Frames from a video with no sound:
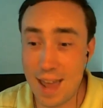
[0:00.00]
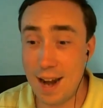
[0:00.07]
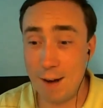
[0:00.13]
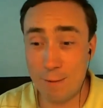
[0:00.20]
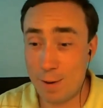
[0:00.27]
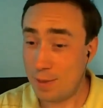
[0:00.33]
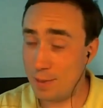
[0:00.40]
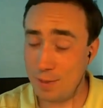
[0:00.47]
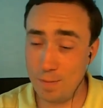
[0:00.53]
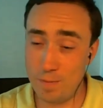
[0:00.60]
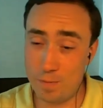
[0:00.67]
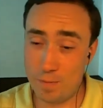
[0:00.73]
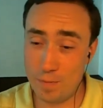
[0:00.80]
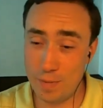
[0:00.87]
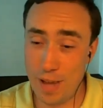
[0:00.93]
every
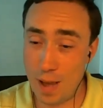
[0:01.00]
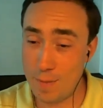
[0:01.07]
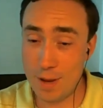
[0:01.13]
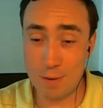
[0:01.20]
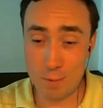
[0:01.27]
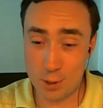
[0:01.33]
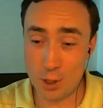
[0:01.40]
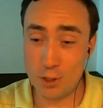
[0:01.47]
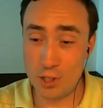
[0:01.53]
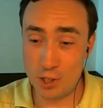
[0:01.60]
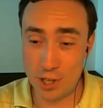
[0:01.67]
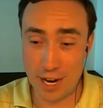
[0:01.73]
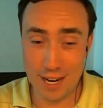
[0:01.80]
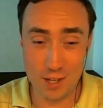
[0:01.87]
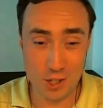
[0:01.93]
comment results in
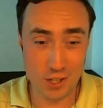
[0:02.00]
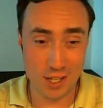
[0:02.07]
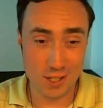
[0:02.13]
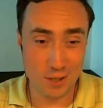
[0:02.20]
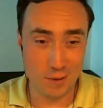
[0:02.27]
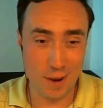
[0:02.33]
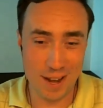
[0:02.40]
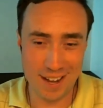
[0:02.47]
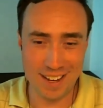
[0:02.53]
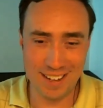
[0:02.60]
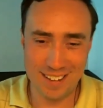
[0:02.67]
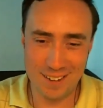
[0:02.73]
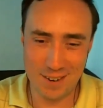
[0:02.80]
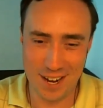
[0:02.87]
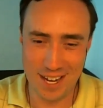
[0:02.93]
change. That's the way
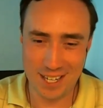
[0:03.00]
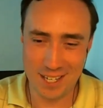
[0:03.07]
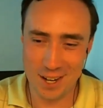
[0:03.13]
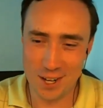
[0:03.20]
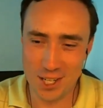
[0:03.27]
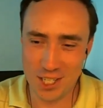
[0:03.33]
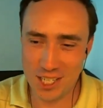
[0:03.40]
the way it goes.